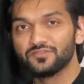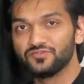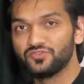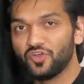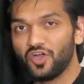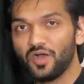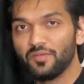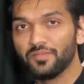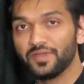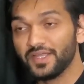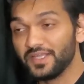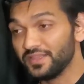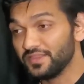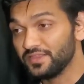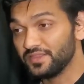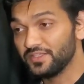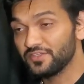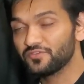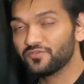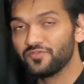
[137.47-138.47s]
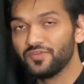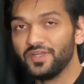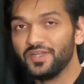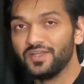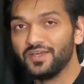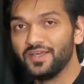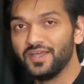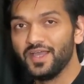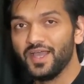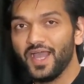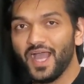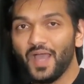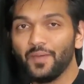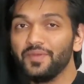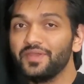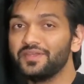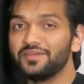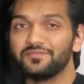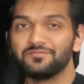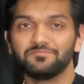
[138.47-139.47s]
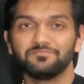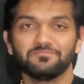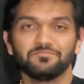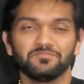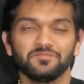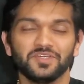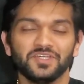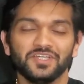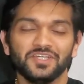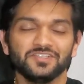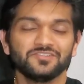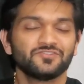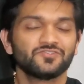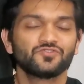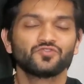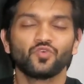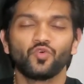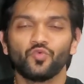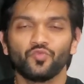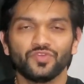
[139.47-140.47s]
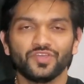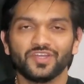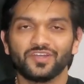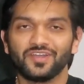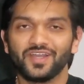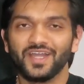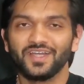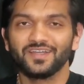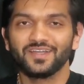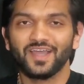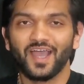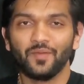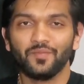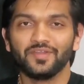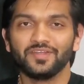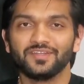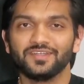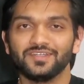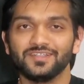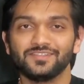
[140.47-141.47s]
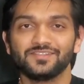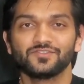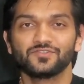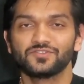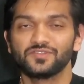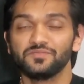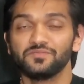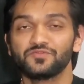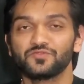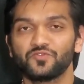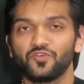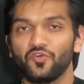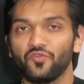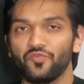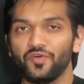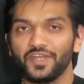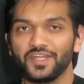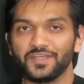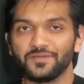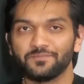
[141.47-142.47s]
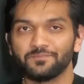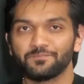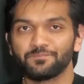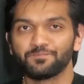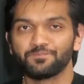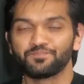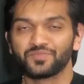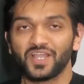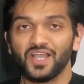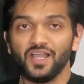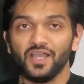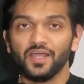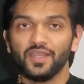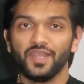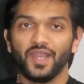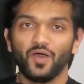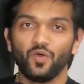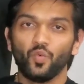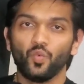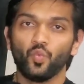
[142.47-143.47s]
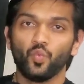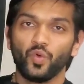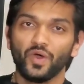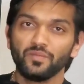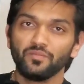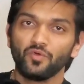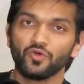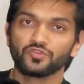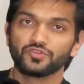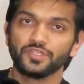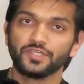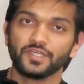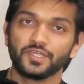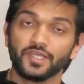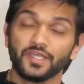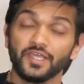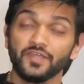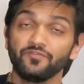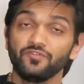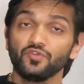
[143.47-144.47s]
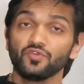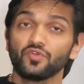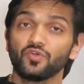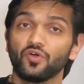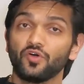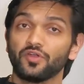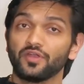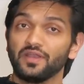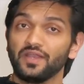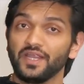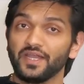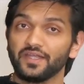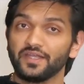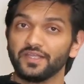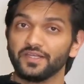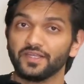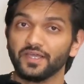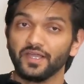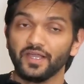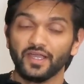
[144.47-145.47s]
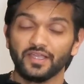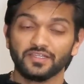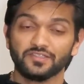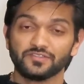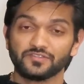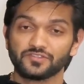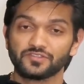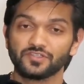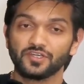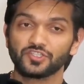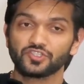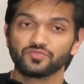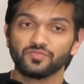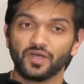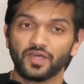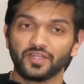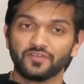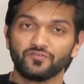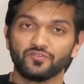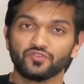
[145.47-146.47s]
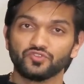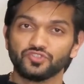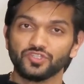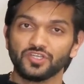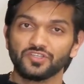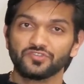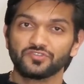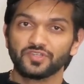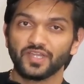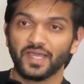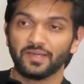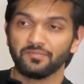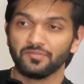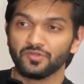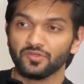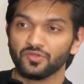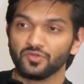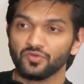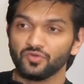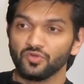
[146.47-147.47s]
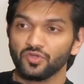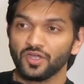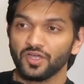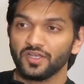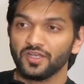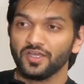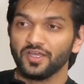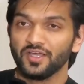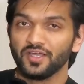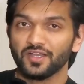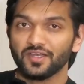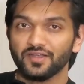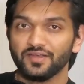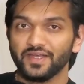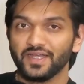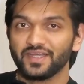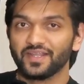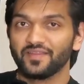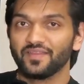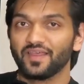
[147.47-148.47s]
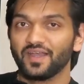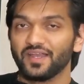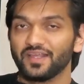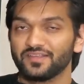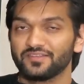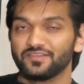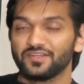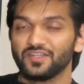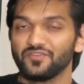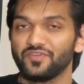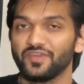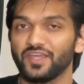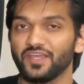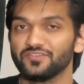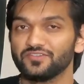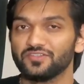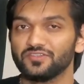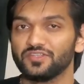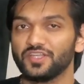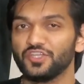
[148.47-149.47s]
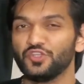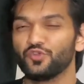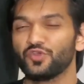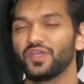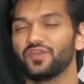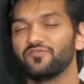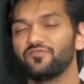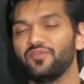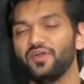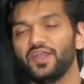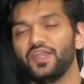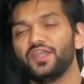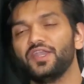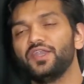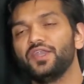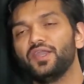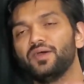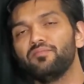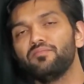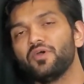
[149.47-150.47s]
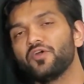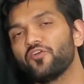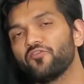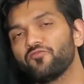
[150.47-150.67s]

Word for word: job in this field i mean it's so weird right i mean it seems so funny now one more thing if you go on linkedin and in search bar if you just type google data analytics certification then you can find number